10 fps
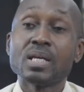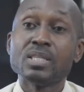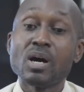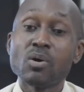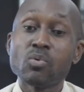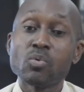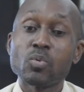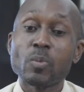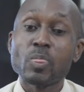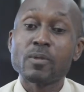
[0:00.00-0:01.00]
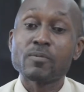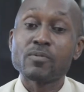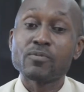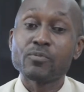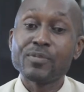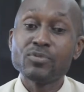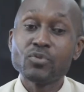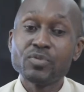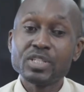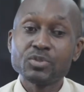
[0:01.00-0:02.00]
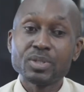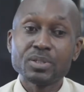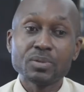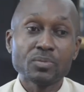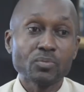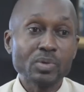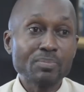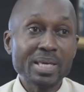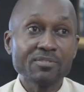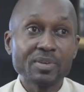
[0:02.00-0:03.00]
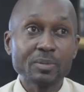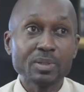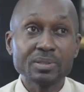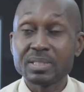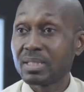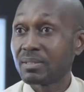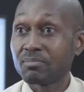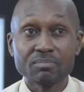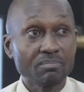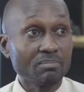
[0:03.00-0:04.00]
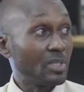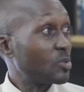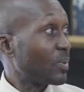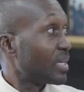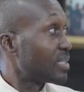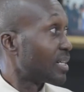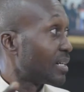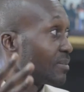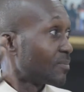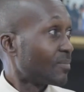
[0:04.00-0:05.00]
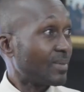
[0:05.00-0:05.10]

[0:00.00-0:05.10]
Now, with New Visual, we made available the space here.